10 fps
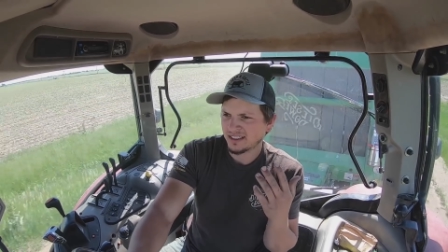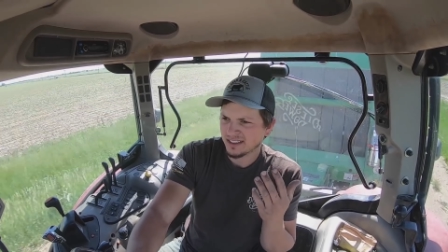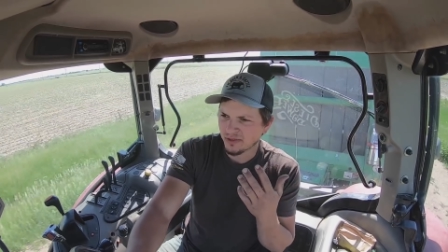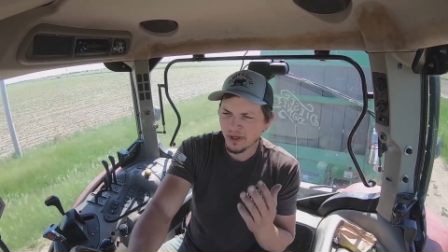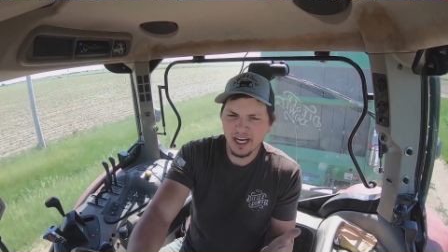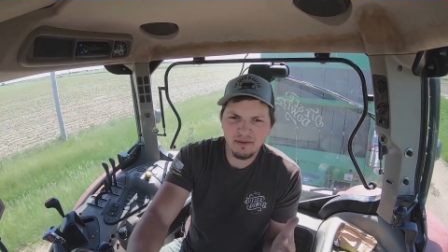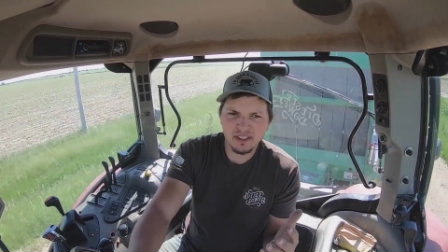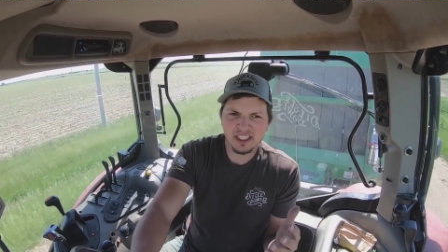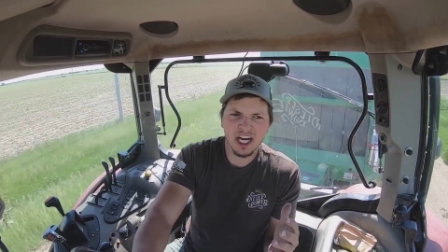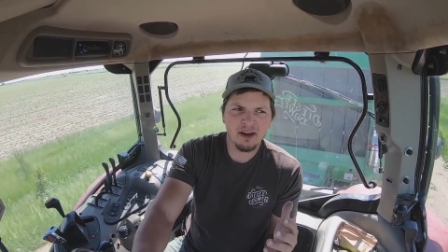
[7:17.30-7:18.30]
The rain
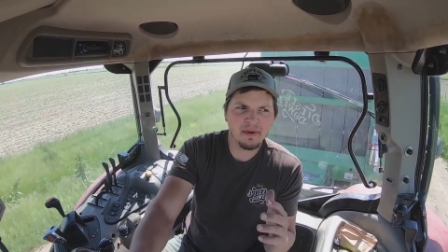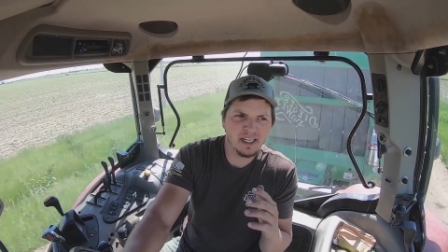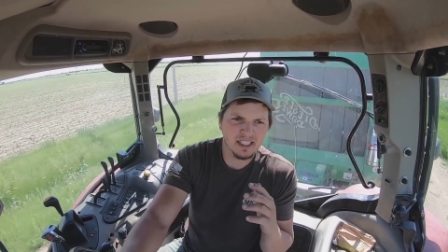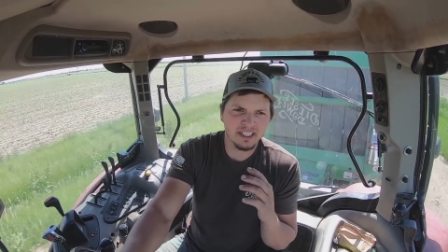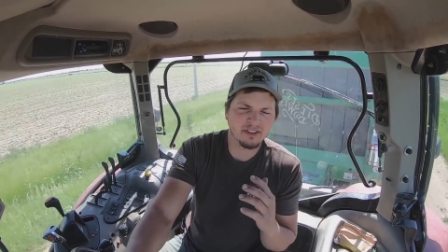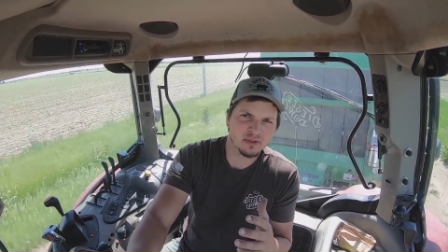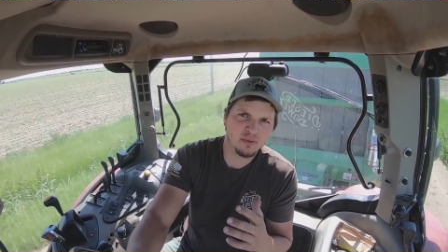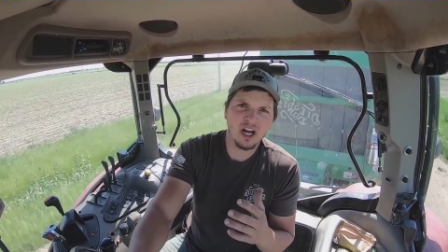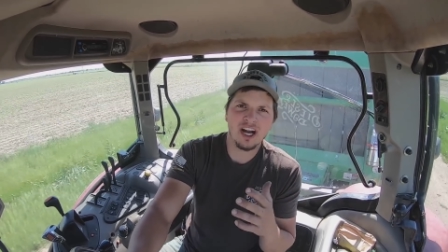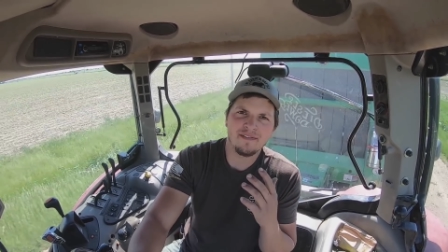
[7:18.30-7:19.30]
was coming, it was
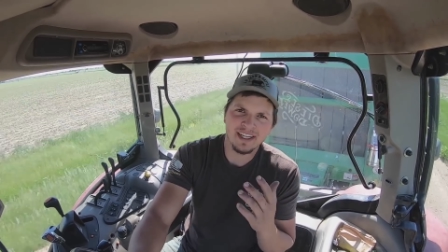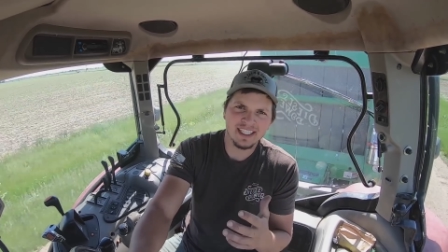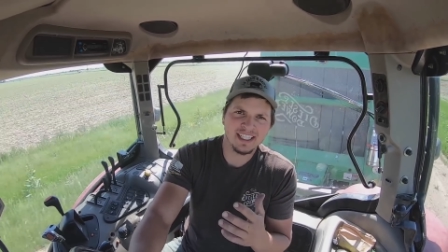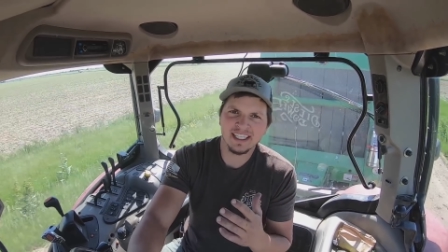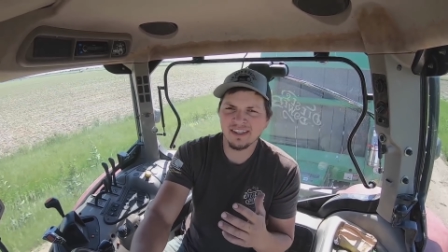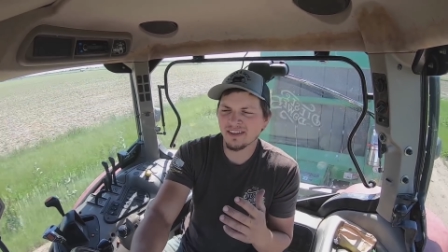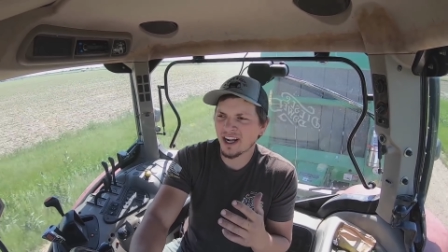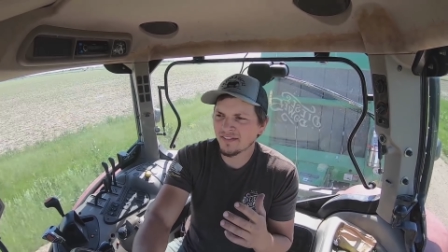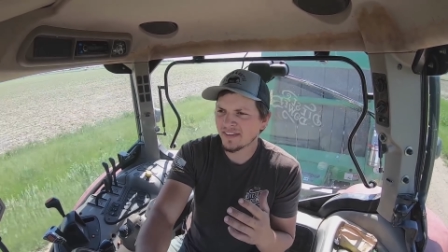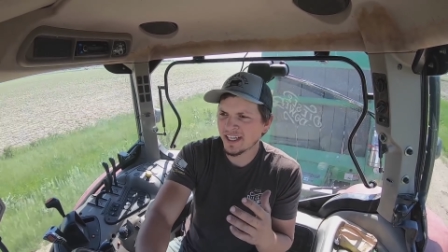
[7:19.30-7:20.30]
rough, I didn't get a
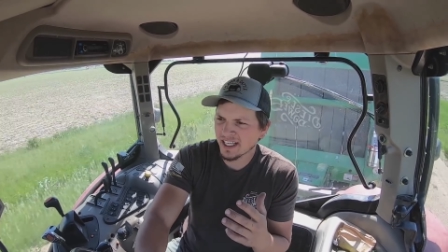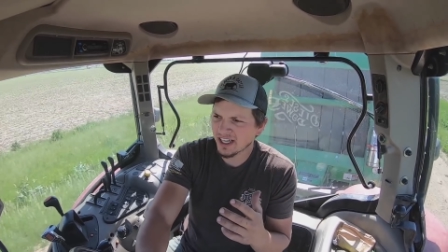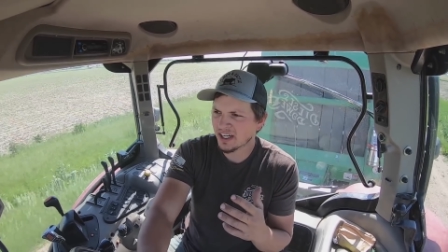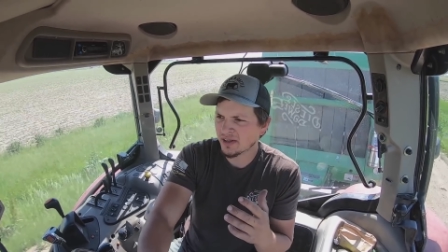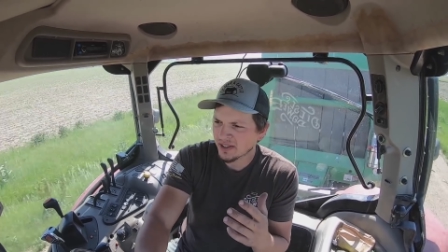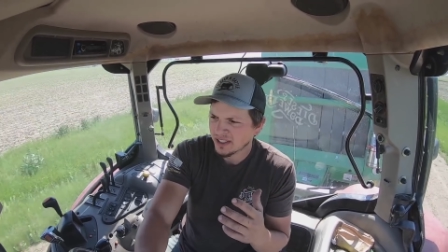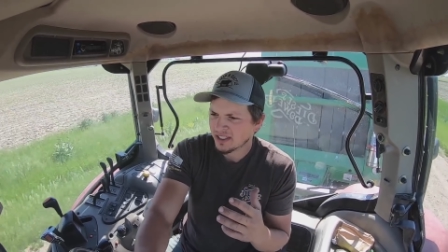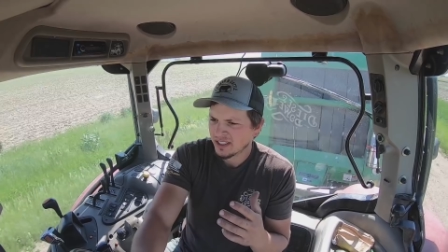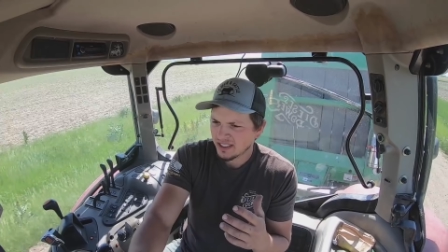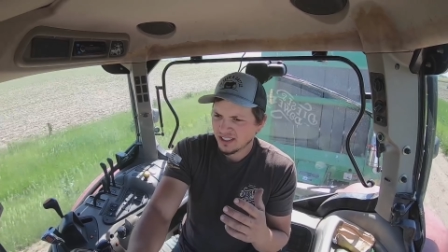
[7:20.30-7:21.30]
lot of video,
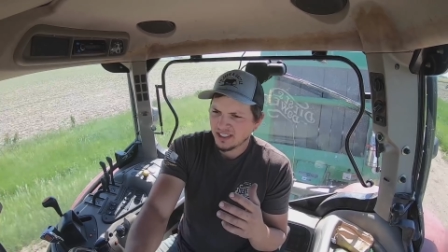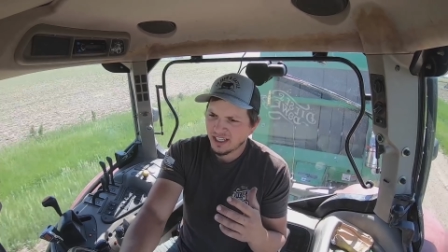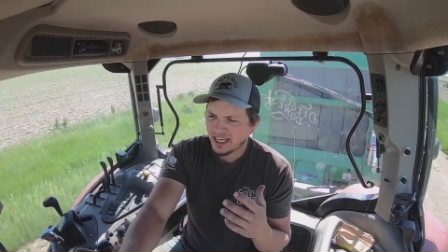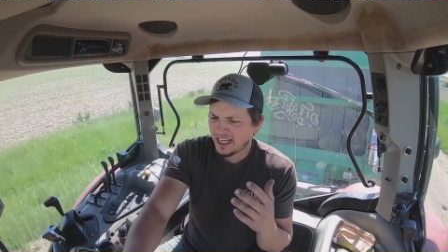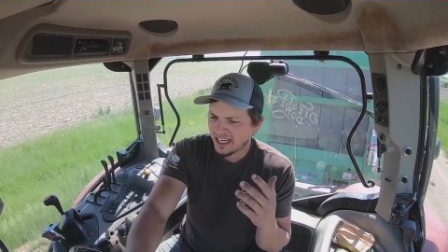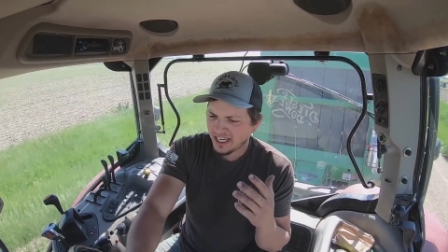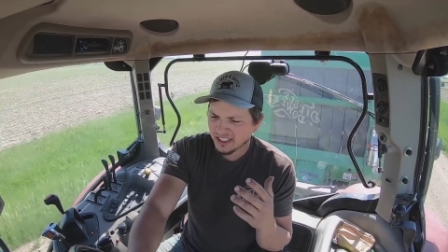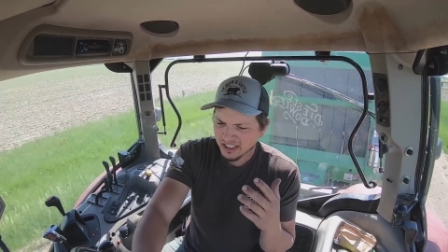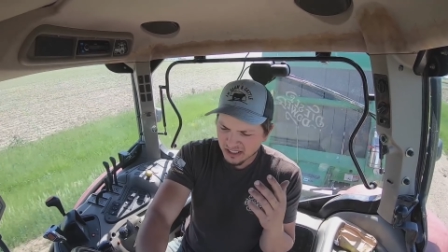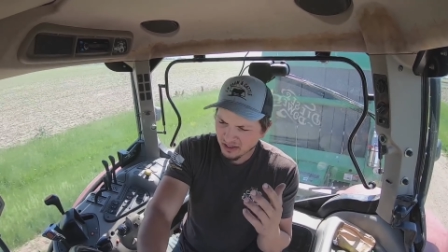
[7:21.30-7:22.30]

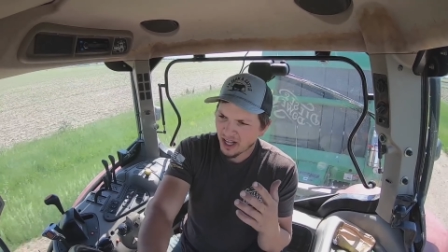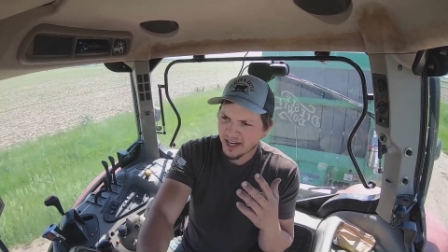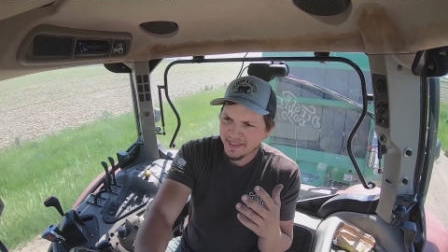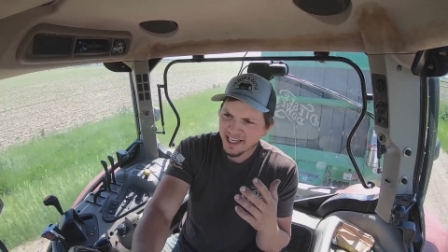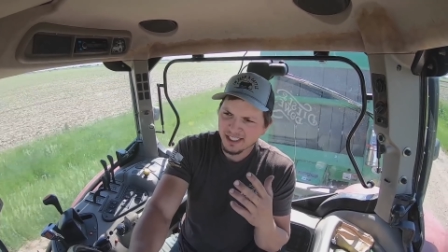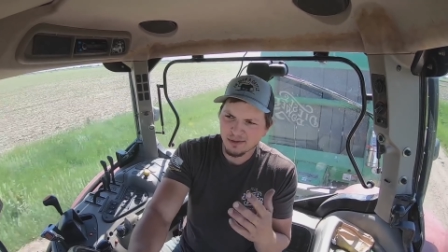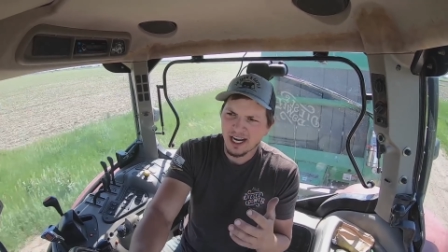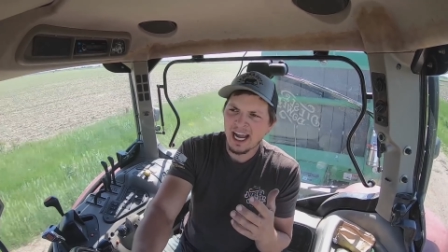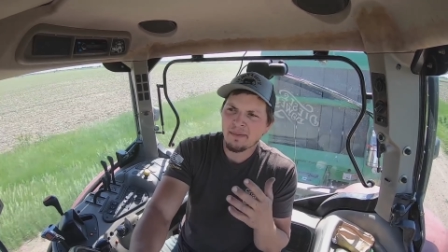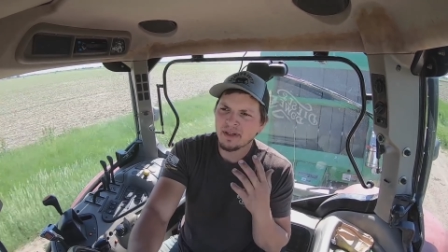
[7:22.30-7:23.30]
and just a lot of things were
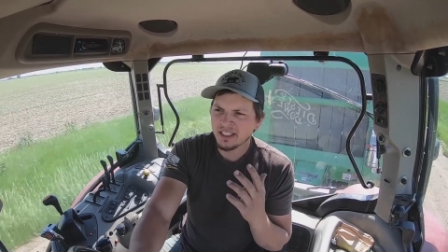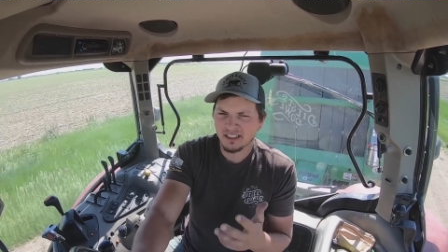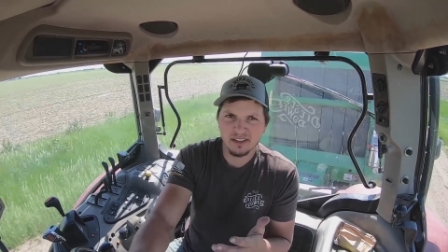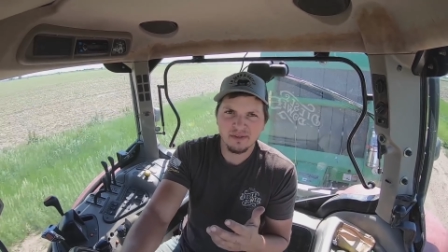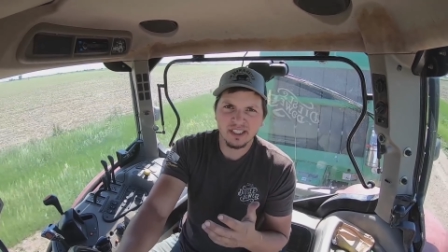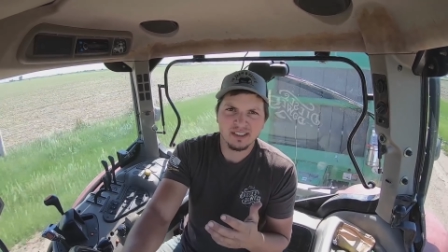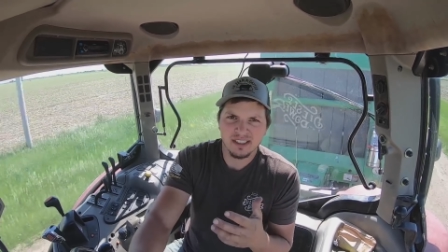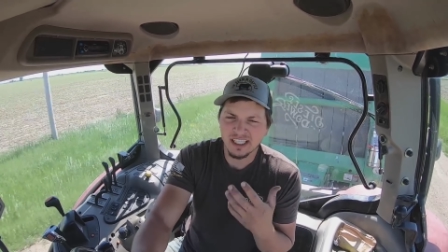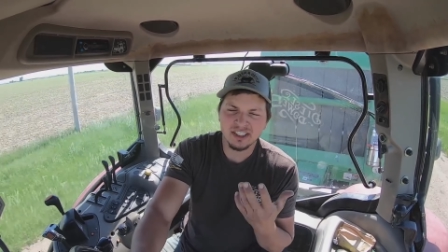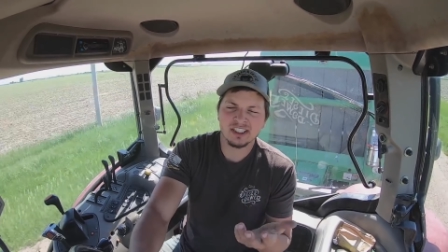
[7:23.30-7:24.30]
happening, and then
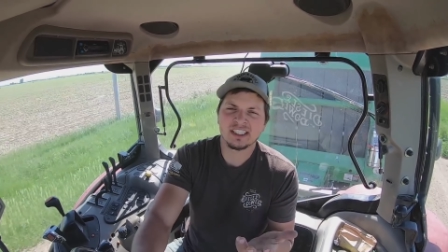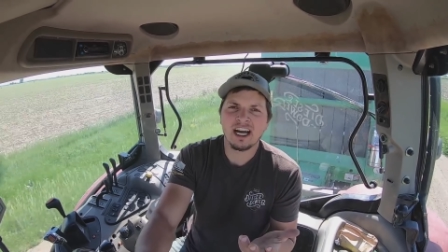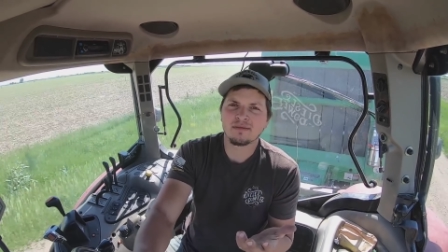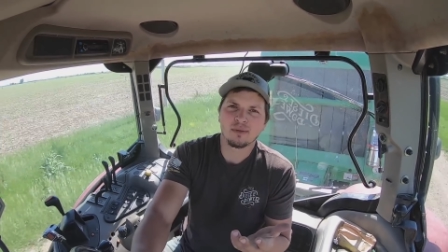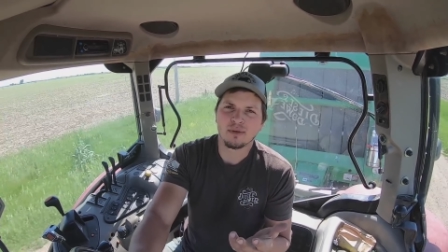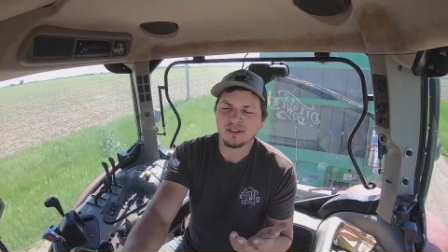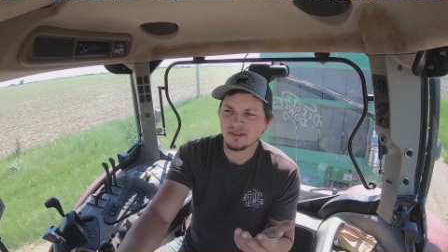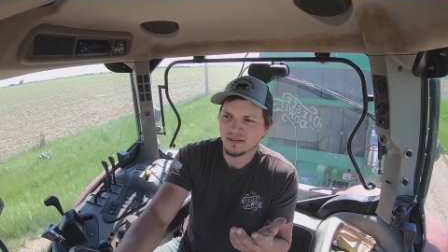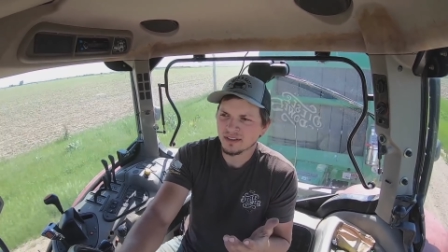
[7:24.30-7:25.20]
it just downpoured.